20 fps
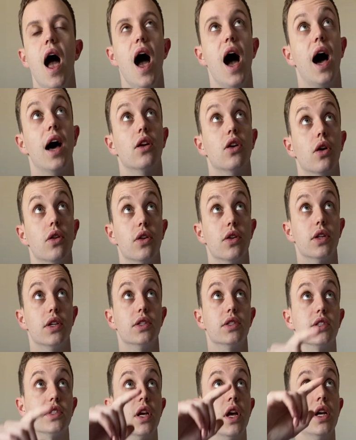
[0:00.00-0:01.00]
I know that
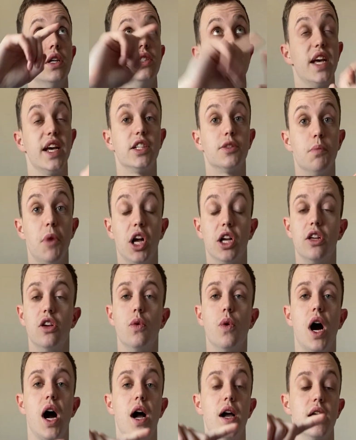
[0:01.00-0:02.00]
there's Test My
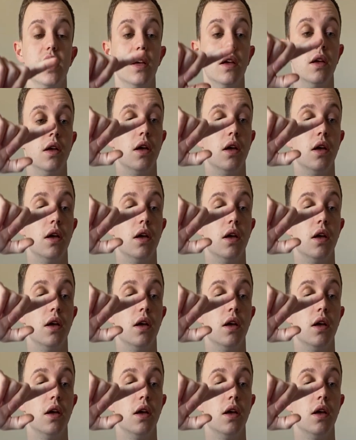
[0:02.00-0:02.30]
UI,